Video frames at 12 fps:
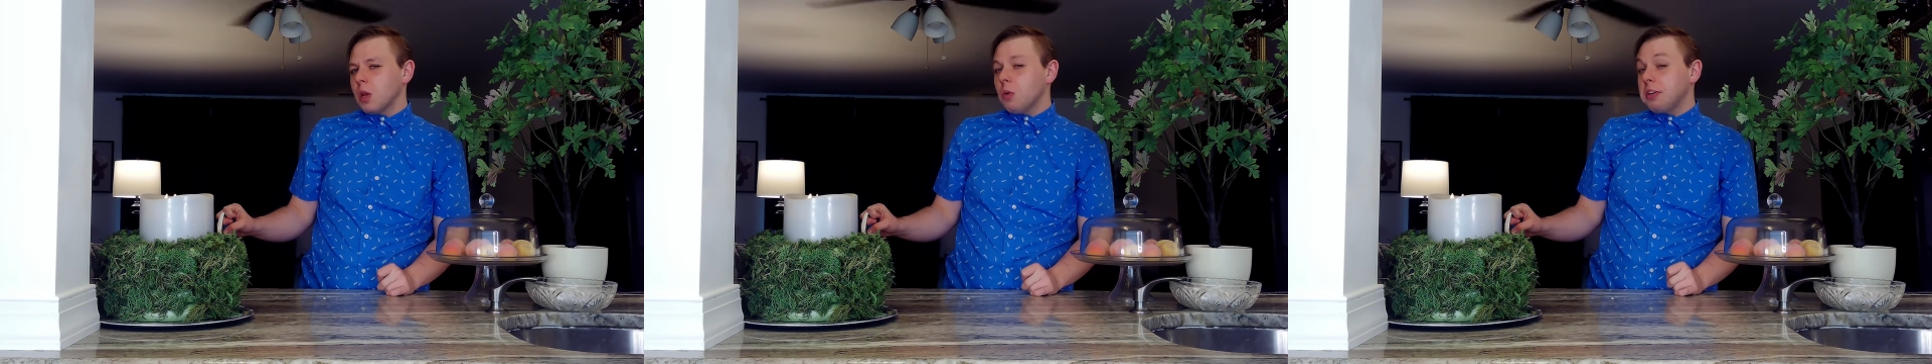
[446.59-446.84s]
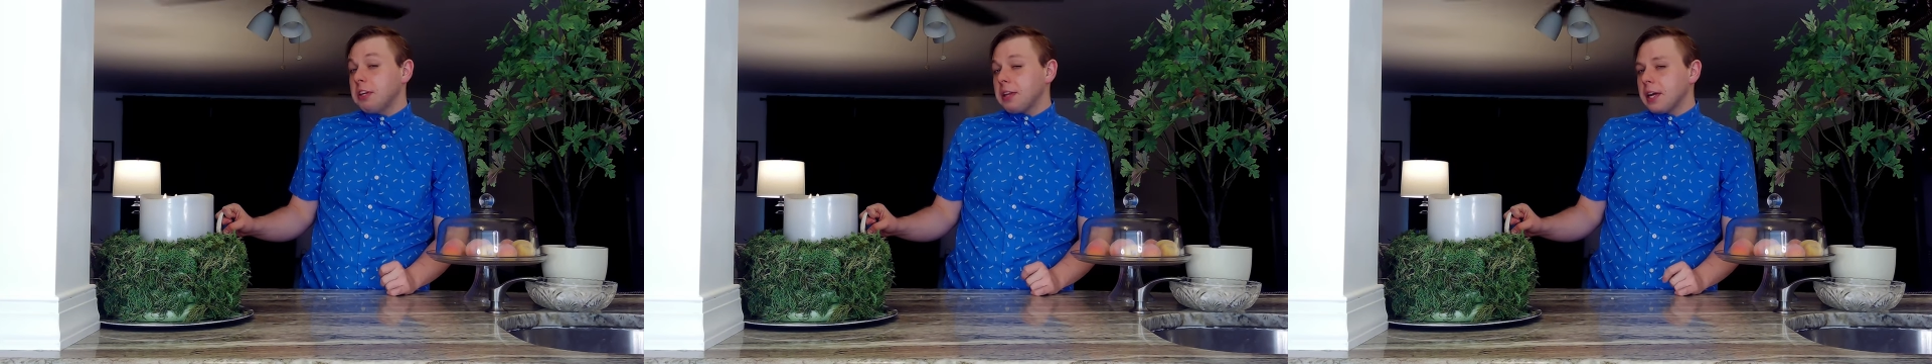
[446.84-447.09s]

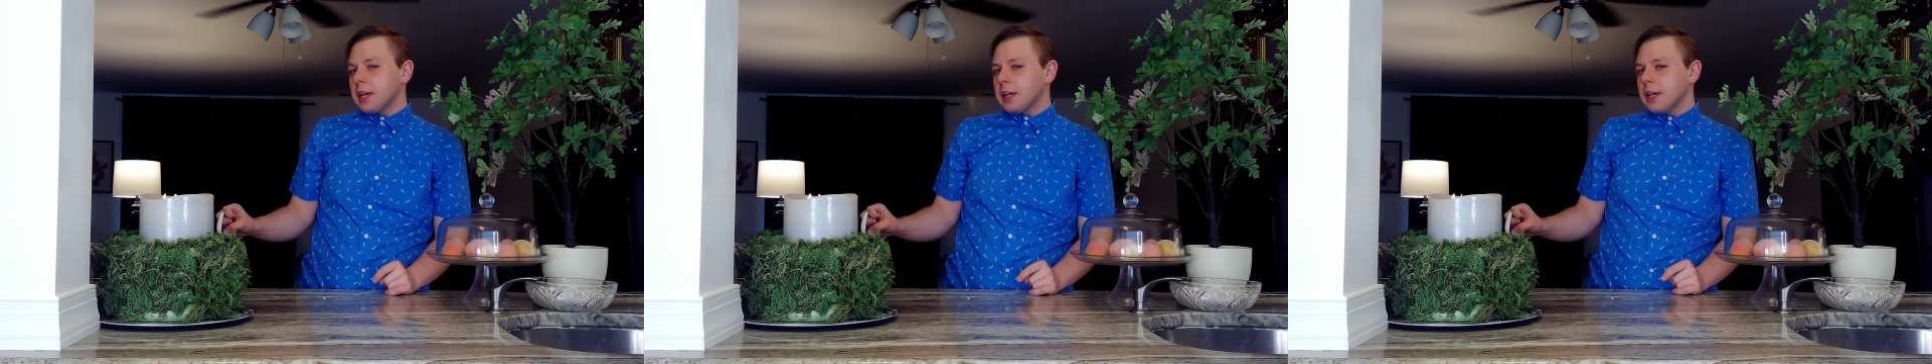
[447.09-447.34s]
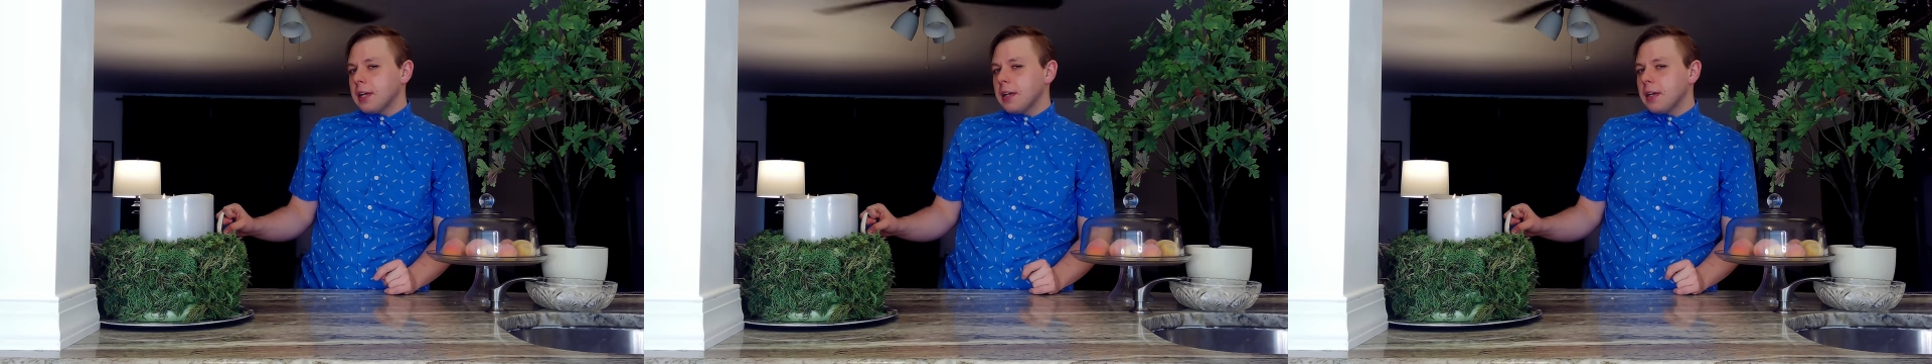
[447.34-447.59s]
What do you
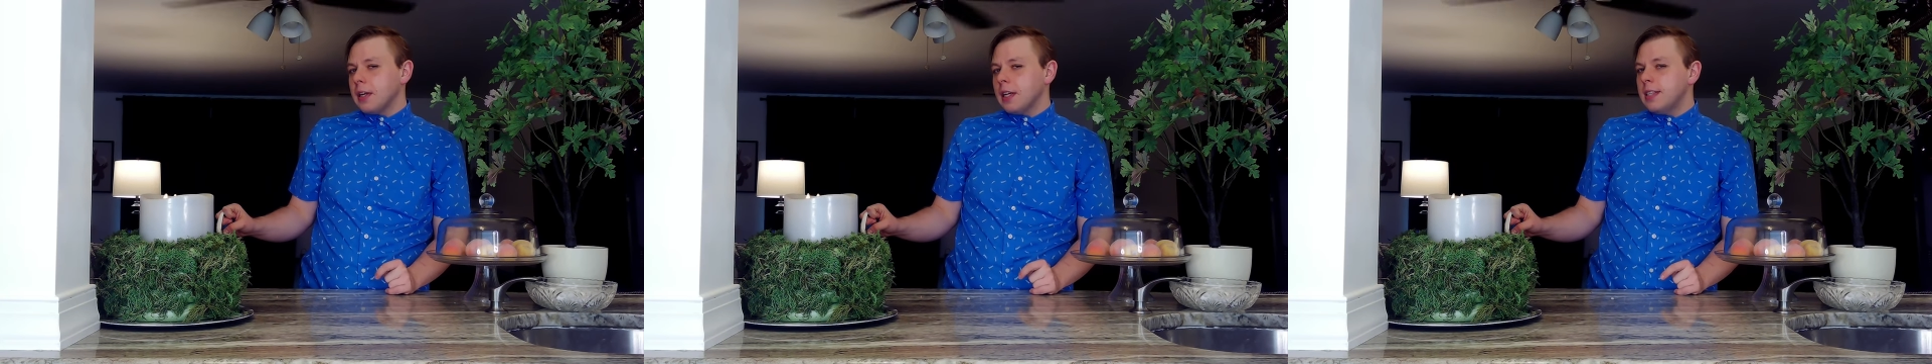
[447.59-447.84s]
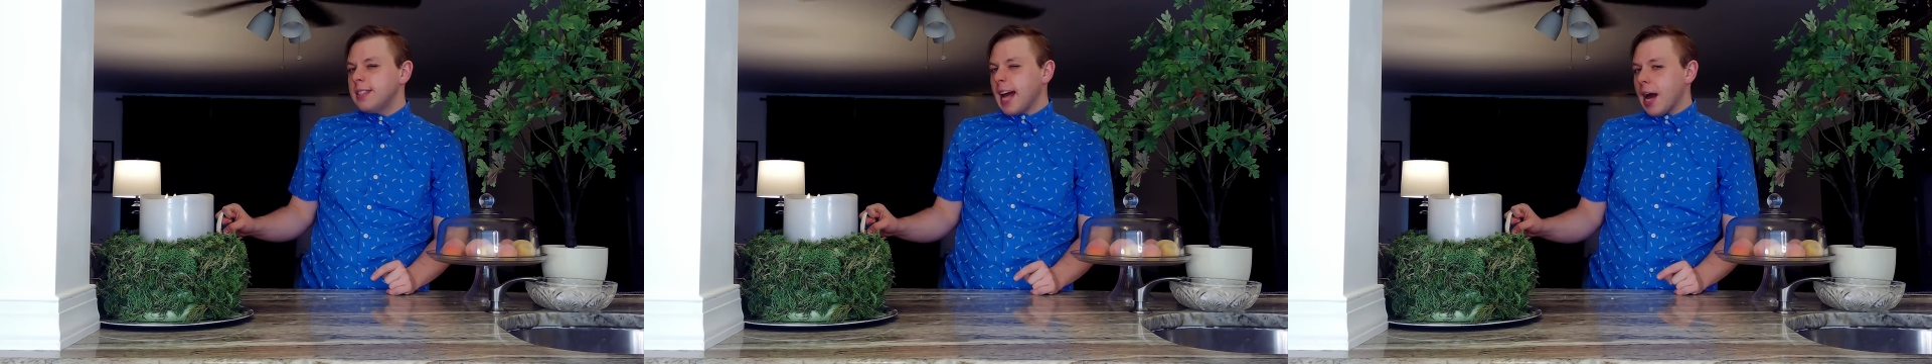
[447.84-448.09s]
think?
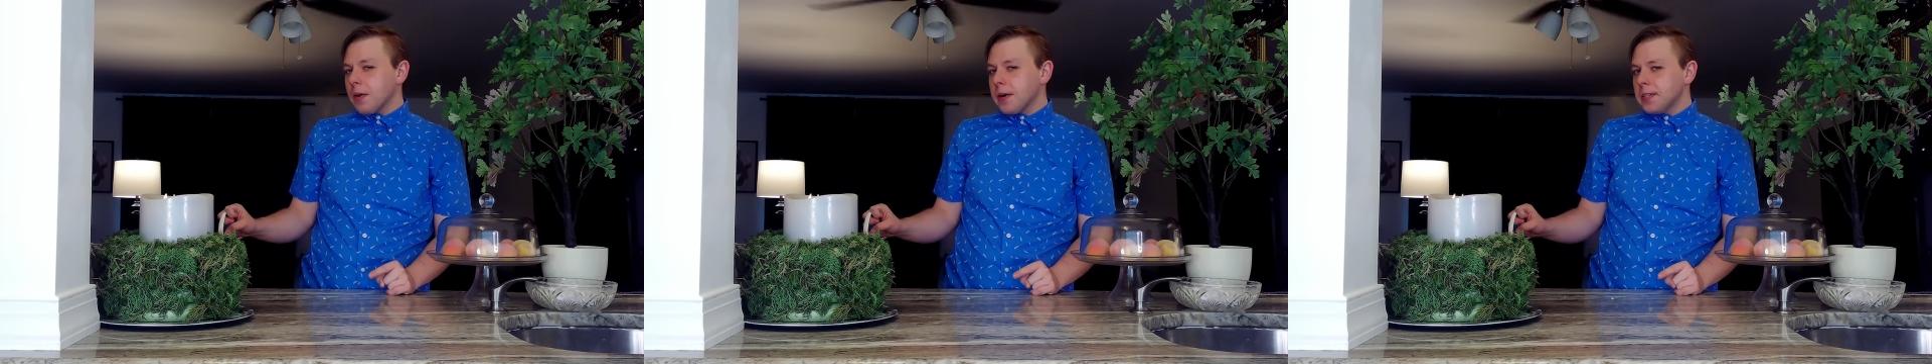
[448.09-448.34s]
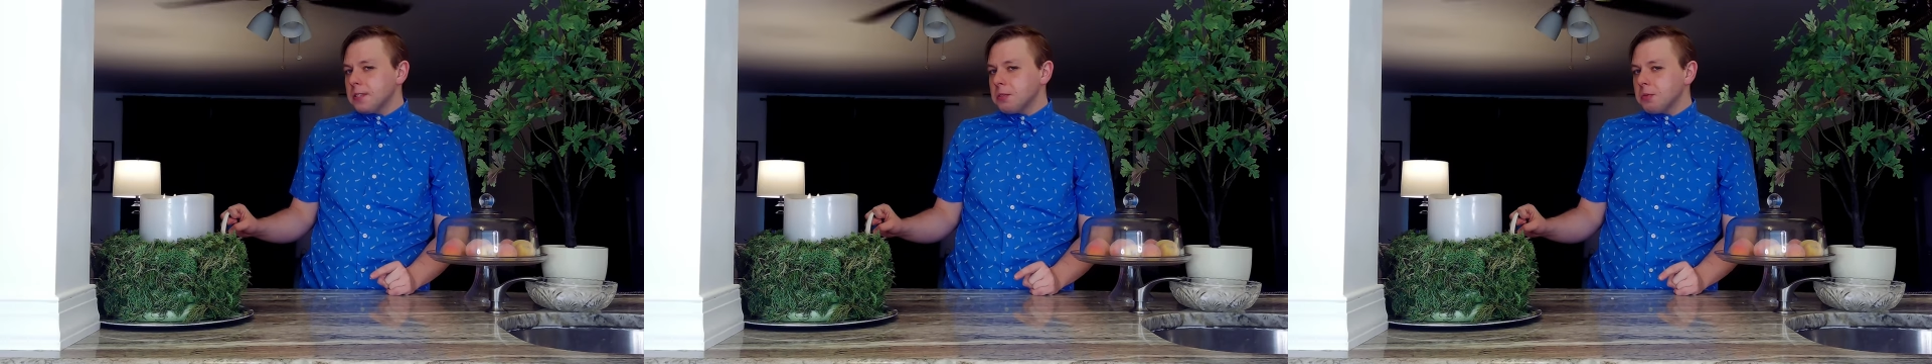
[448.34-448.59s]

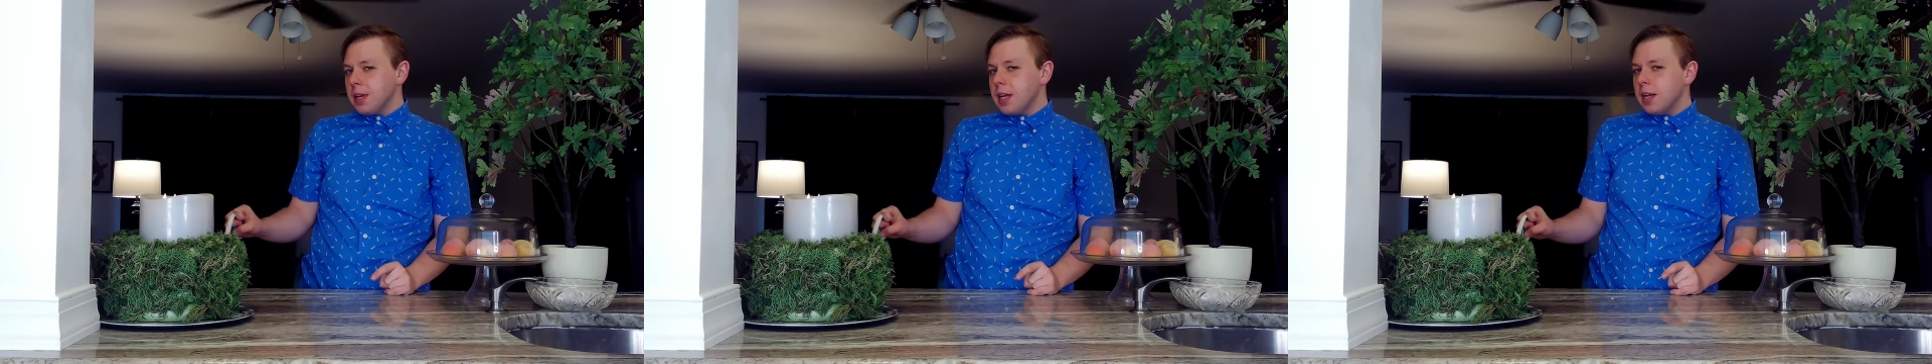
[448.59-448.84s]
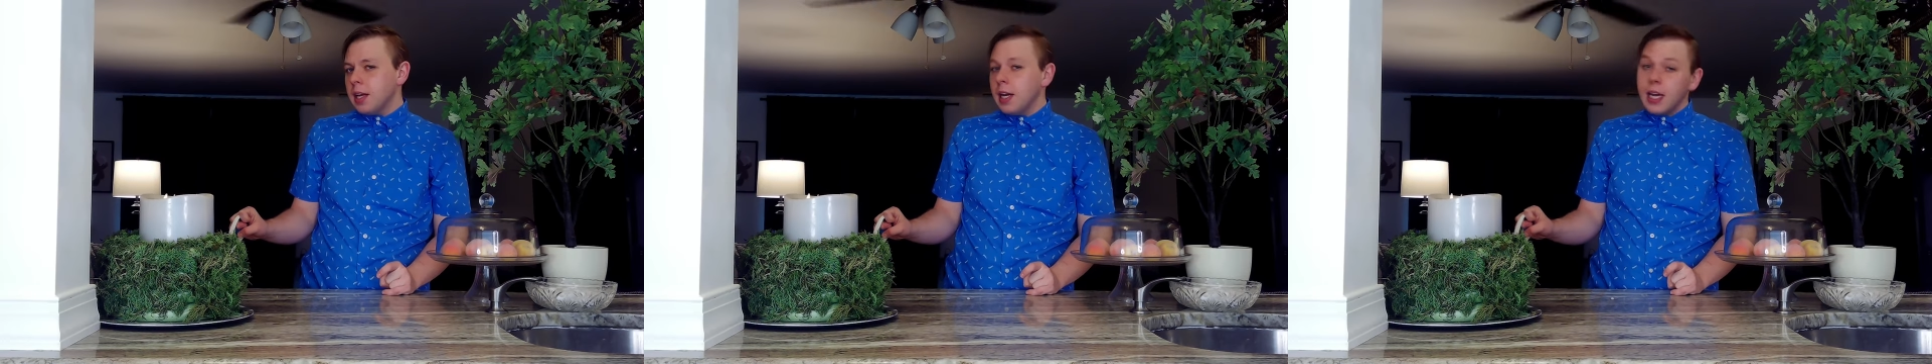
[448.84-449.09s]
Sour and sweet?